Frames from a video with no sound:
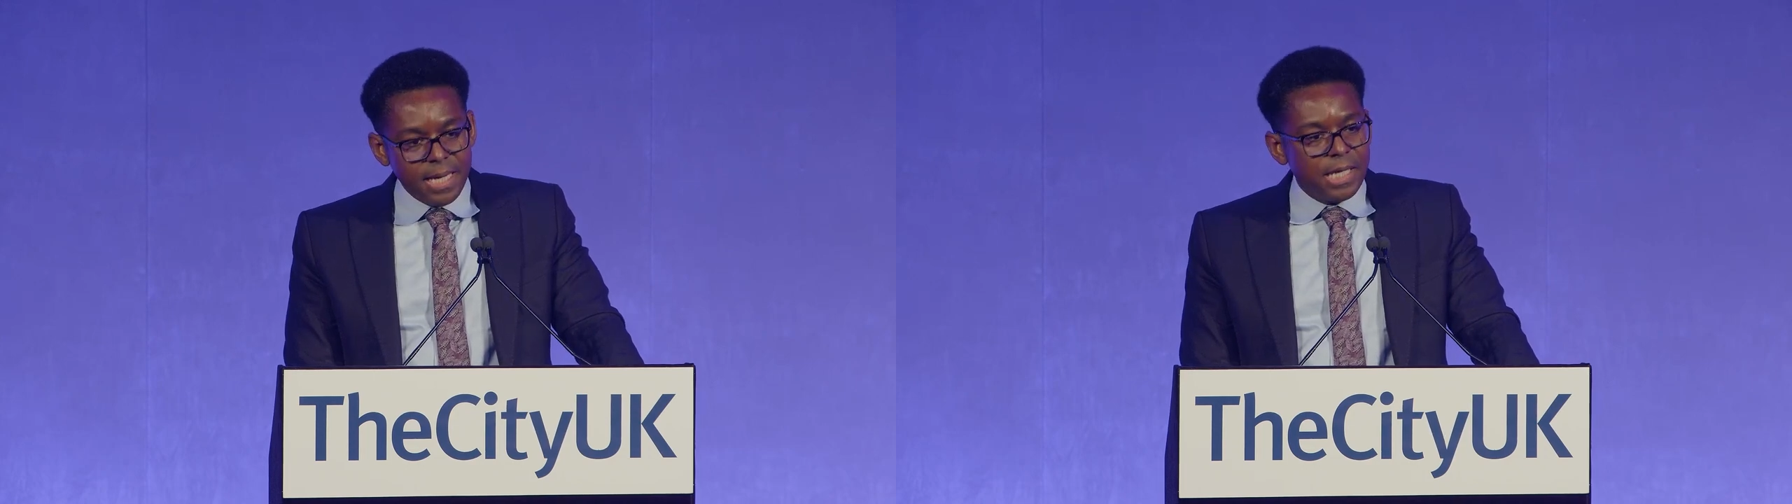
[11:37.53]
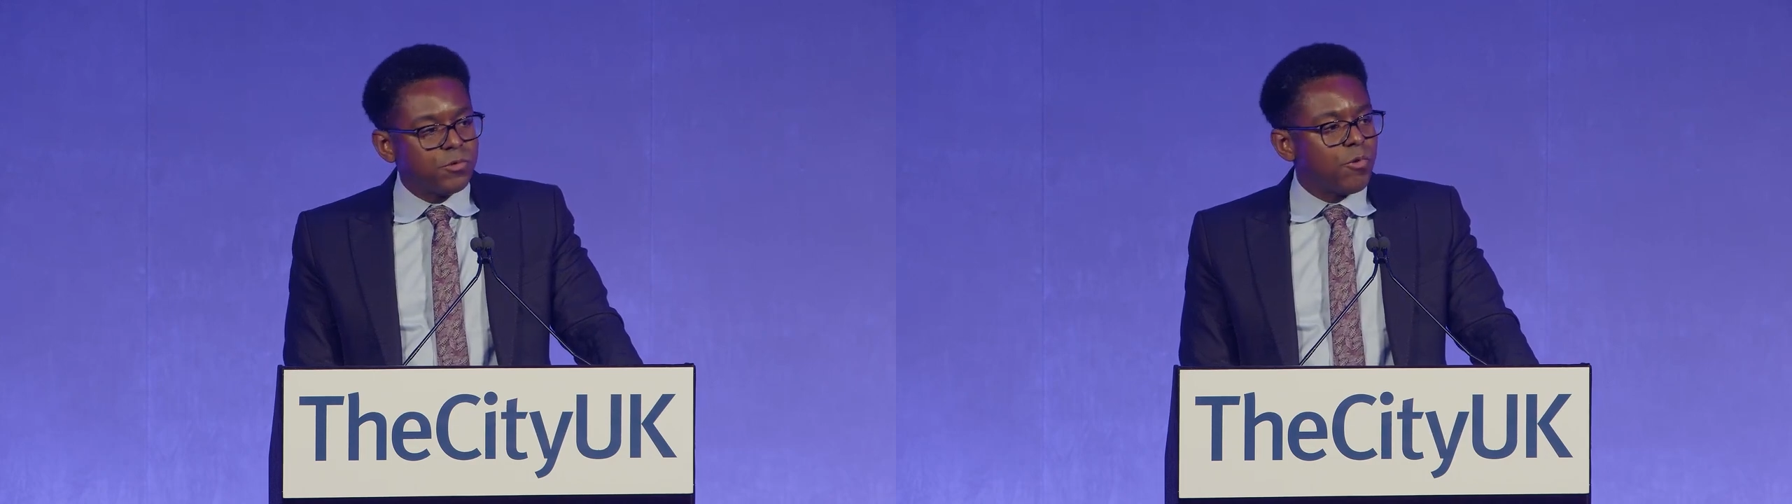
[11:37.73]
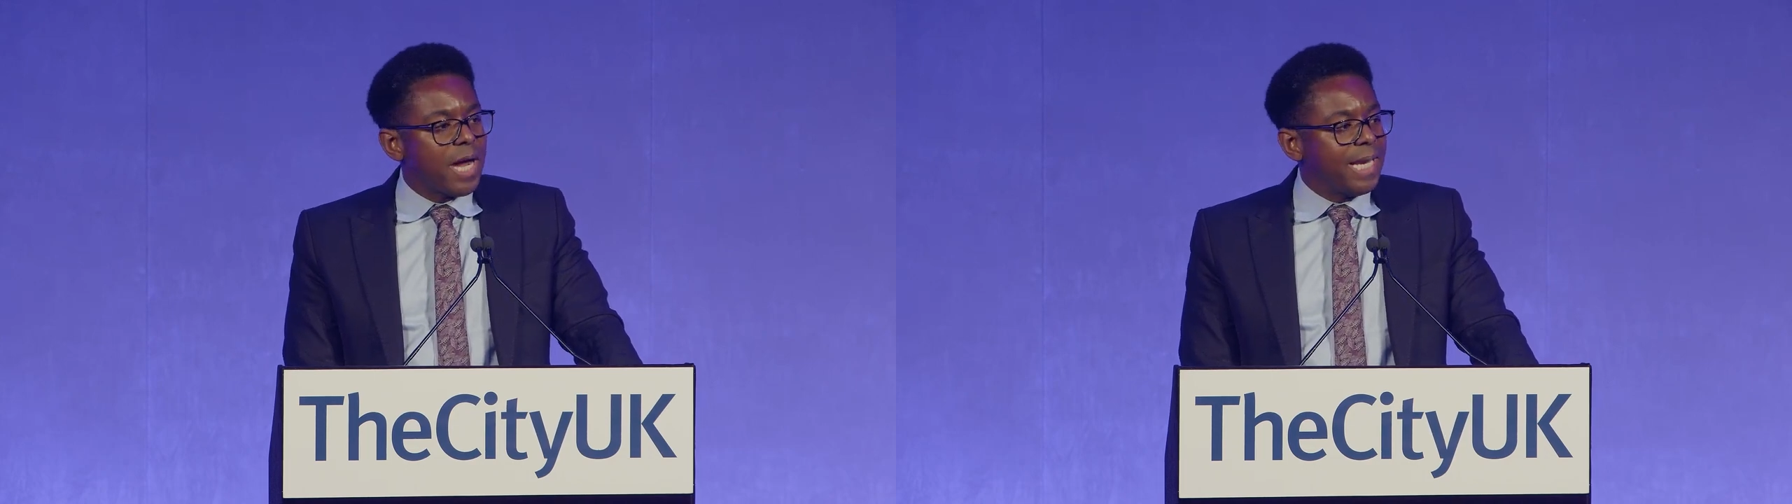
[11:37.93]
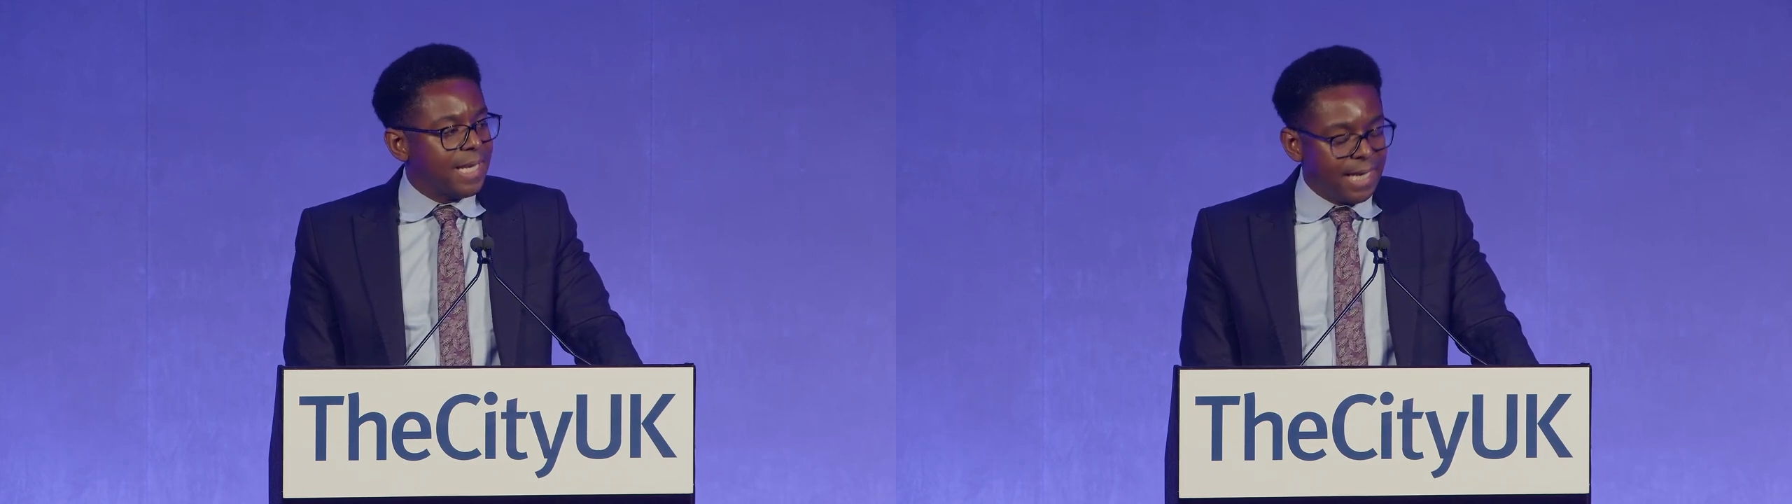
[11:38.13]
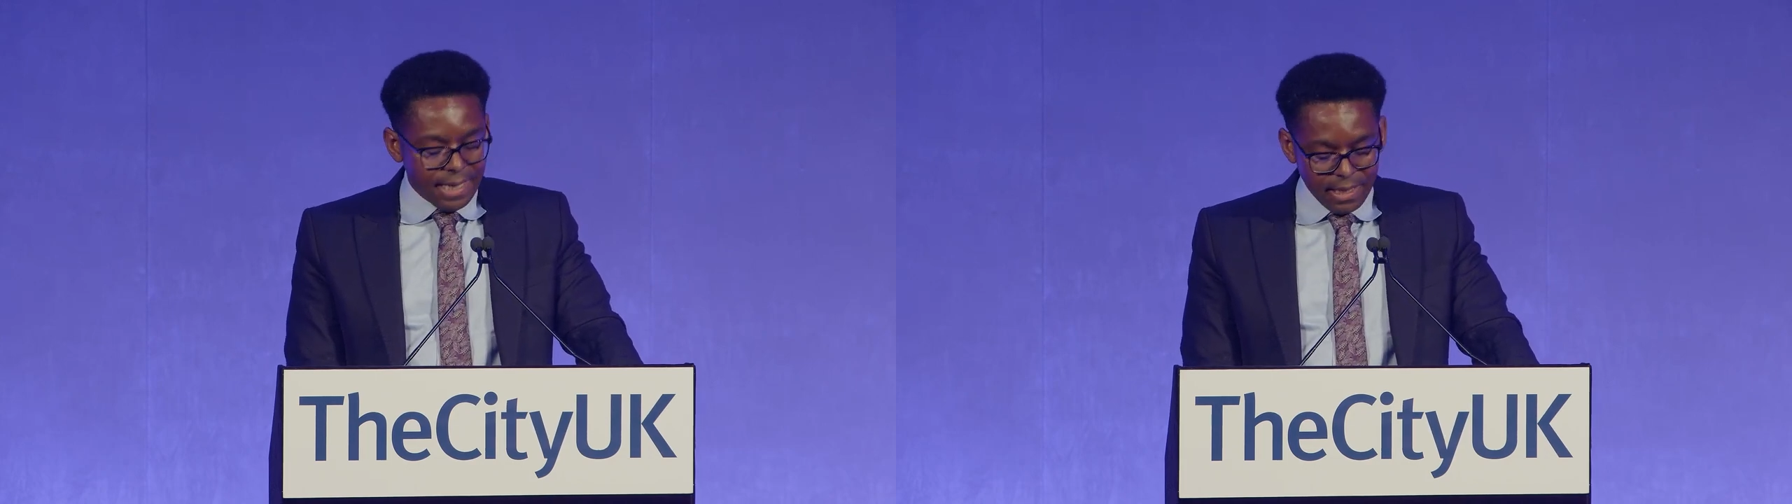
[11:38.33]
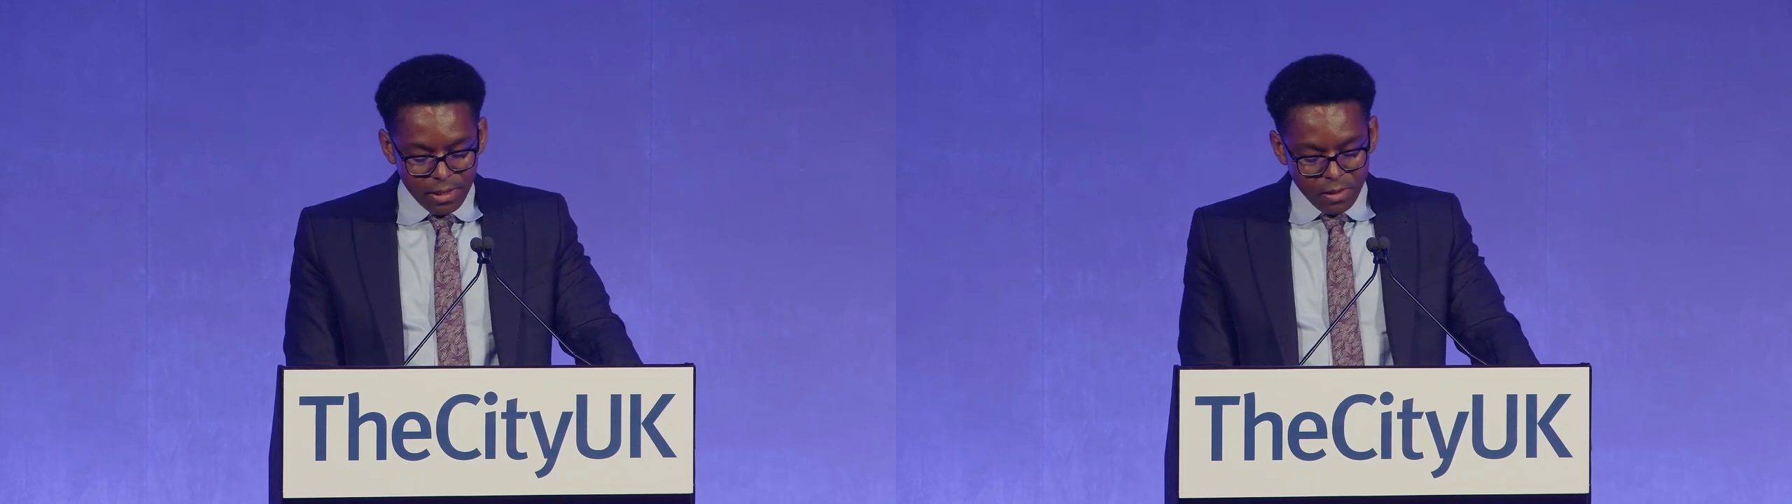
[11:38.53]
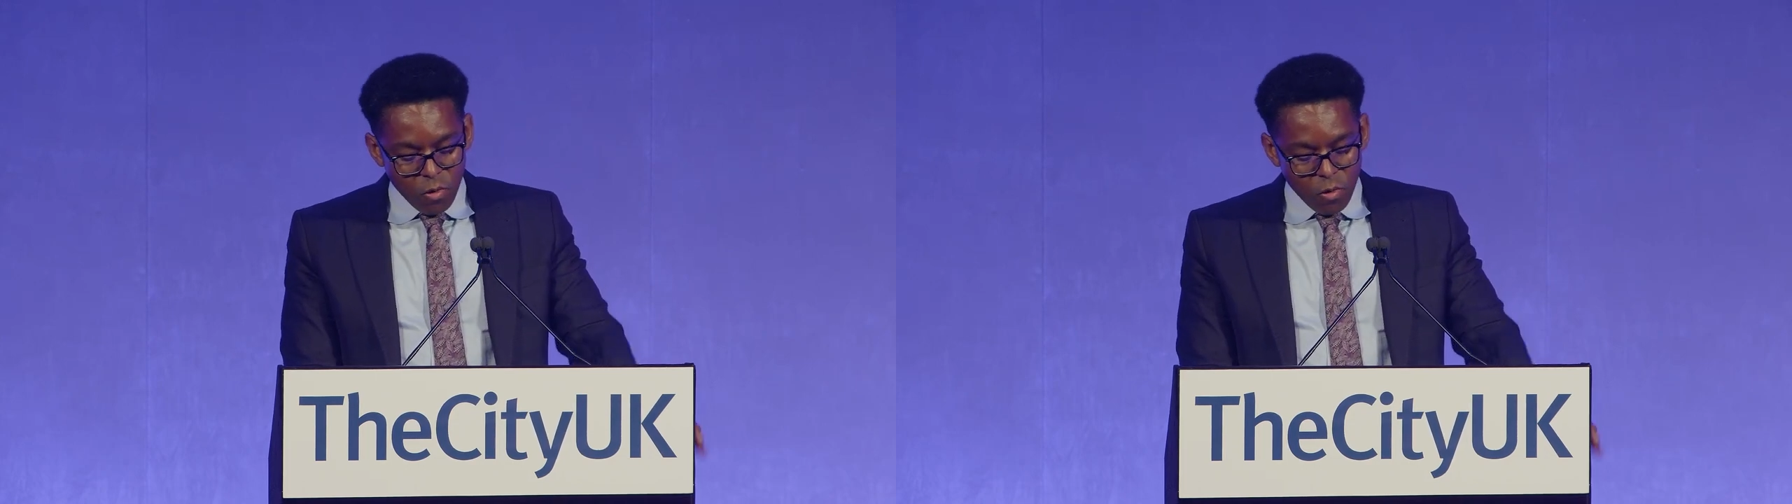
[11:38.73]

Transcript: is rightly